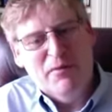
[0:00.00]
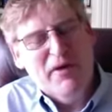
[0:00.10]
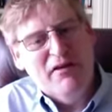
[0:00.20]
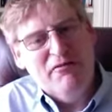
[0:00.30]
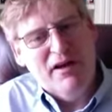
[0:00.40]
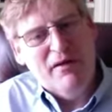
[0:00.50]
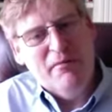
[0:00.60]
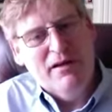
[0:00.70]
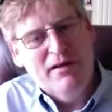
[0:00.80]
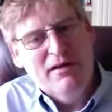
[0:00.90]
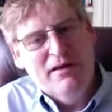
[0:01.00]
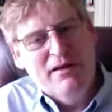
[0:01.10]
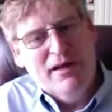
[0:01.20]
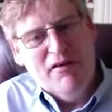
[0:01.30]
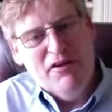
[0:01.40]
mainframe,
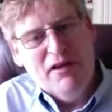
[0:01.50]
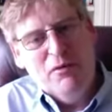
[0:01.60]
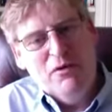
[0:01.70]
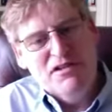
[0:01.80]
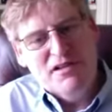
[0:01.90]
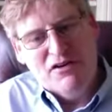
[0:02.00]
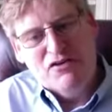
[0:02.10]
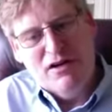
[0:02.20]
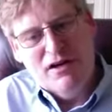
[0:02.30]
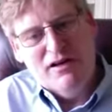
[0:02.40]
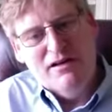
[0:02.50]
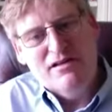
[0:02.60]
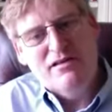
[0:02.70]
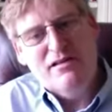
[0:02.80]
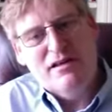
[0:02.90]
everything was centralized.